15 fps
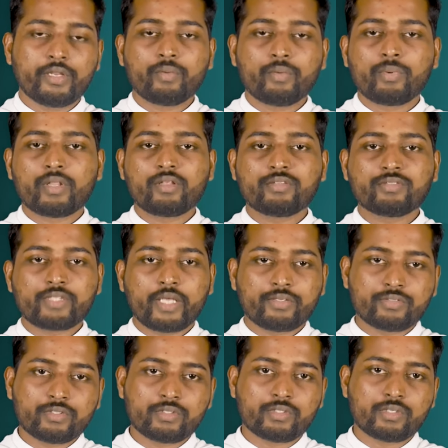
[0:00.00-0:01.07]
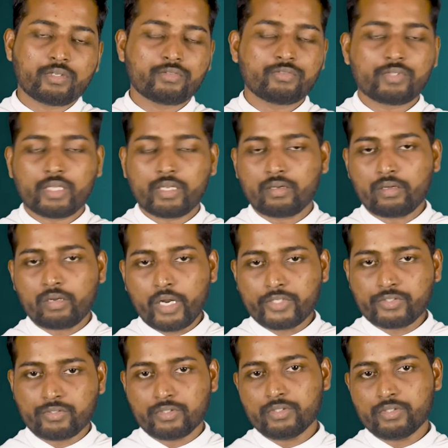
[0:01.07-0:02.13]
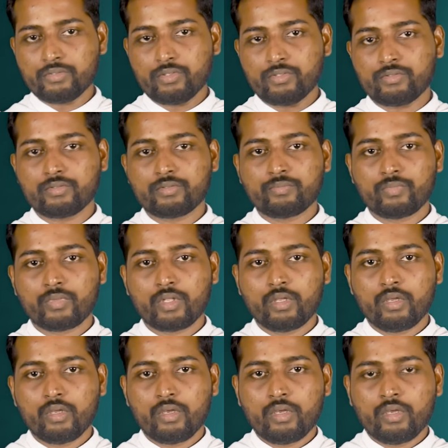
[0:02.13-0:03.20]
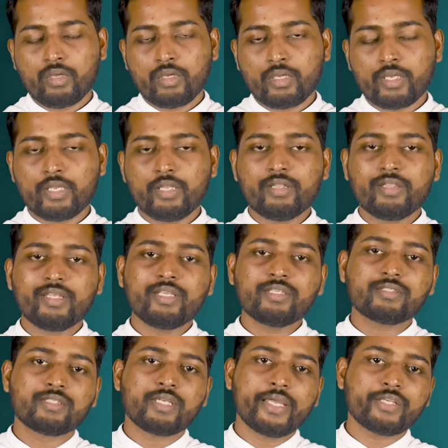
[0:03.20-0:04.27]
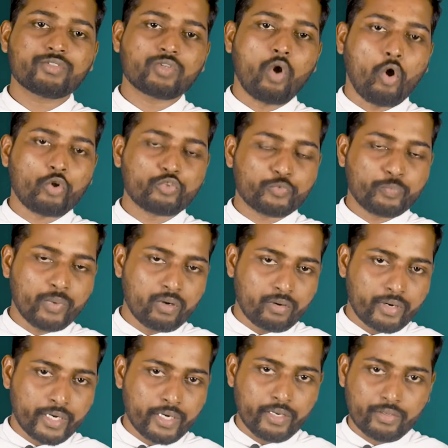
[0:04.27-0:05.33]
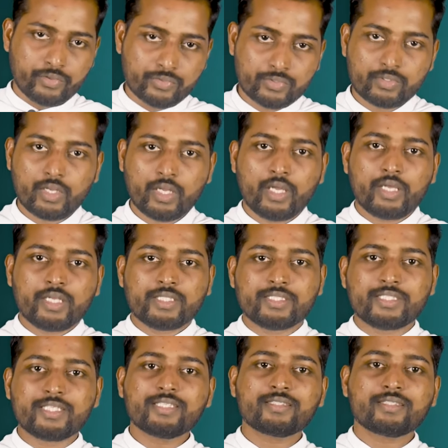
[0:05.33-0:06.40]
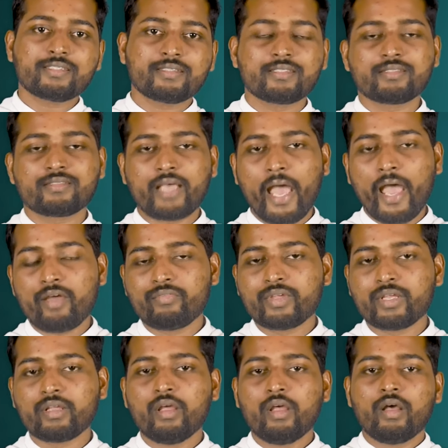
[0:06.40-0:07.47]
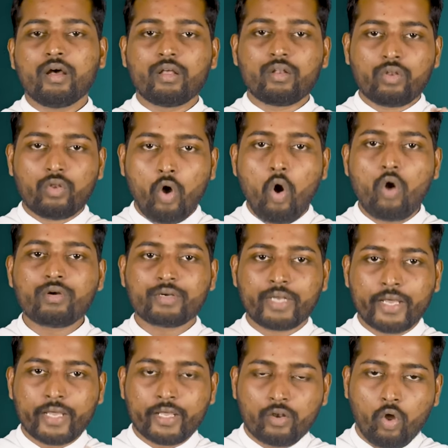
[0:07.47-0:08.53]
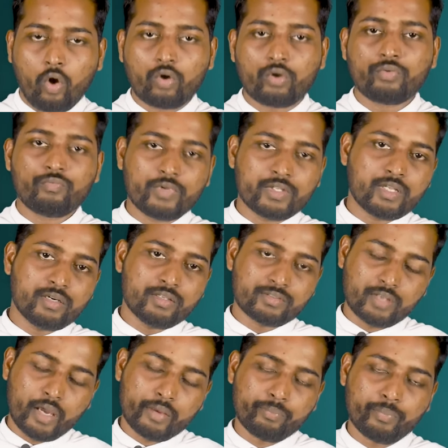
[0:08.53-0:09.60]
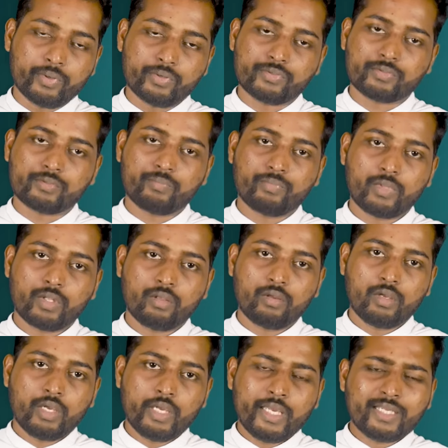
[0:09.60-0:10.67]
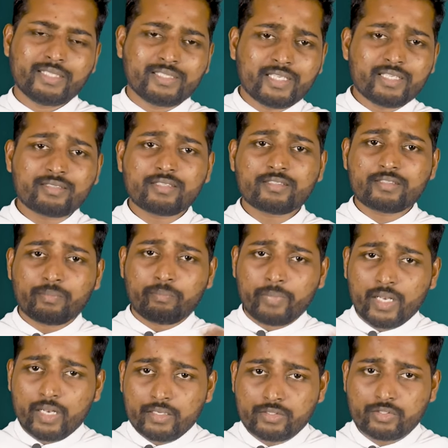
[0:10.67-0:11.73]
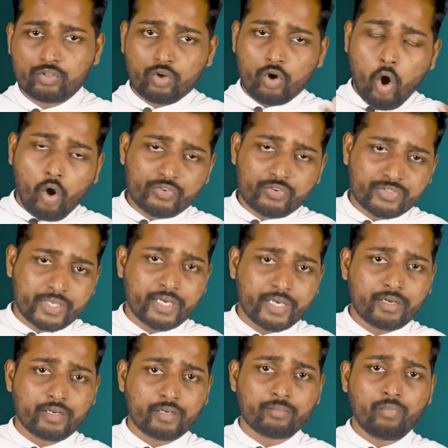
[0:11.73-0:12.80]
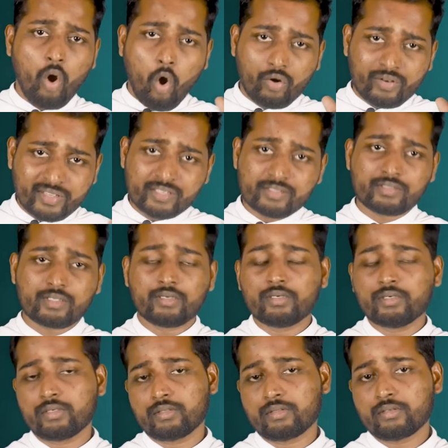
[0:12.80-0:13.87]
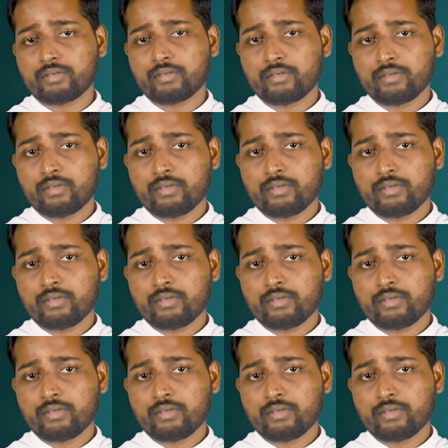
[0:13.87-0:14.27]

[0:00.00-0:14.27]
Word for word: Dear brothers and sisters in Christ Jesus, in these days' gospel readings, Jesus is having a long dialogue with the disciples. Jesus built God's kingdom on this earth.